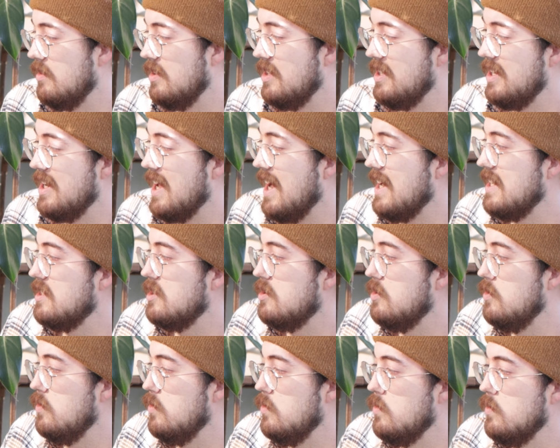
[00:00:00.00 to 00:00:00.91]

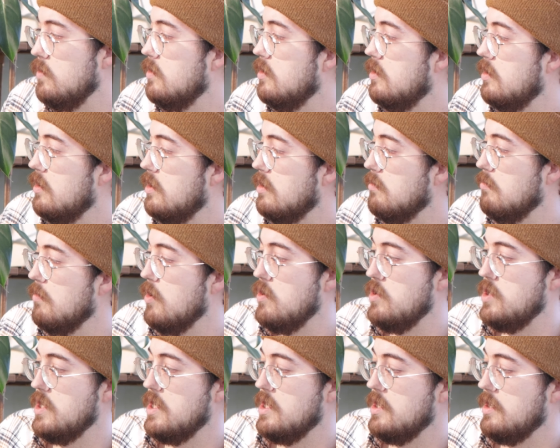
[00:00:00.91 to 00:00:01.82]
nice new
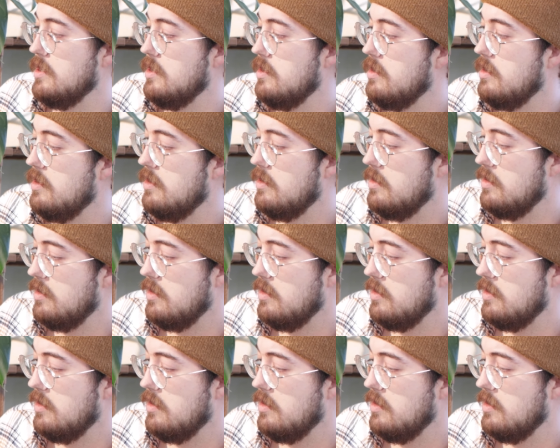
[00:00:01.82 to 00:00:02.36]
emergence.